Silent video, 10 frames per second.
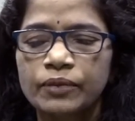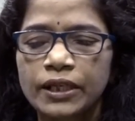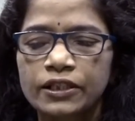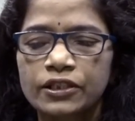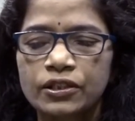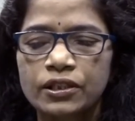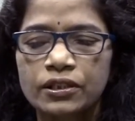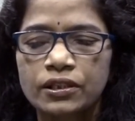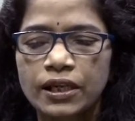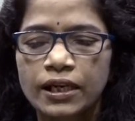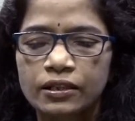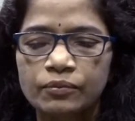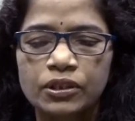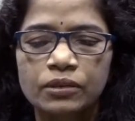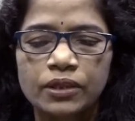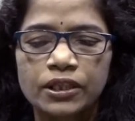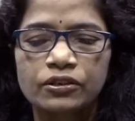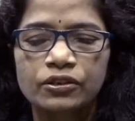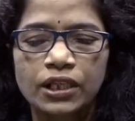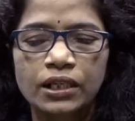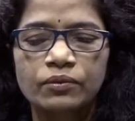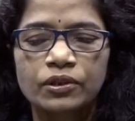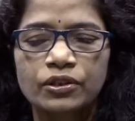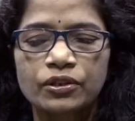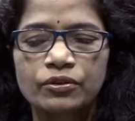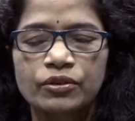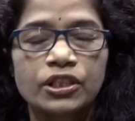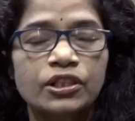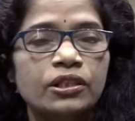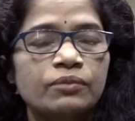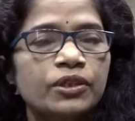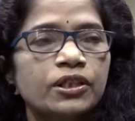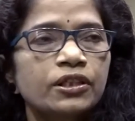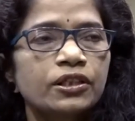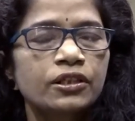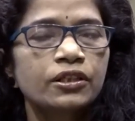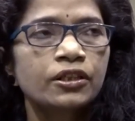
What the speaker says: practices adopted by the tribals in different